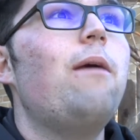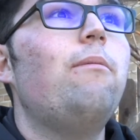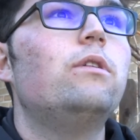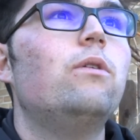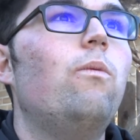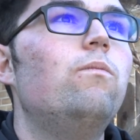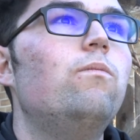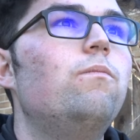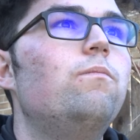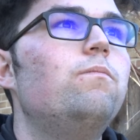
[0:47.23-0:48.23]
able to
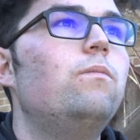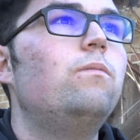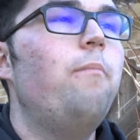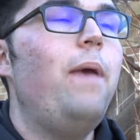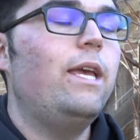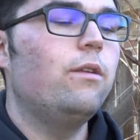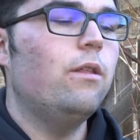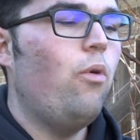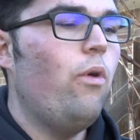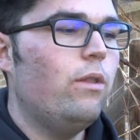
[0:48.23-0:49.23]
make it to
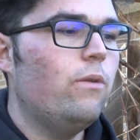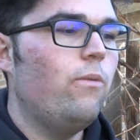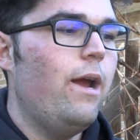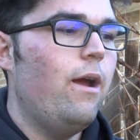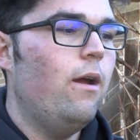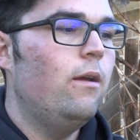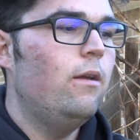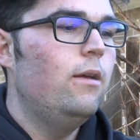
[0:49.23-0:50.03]
the point to where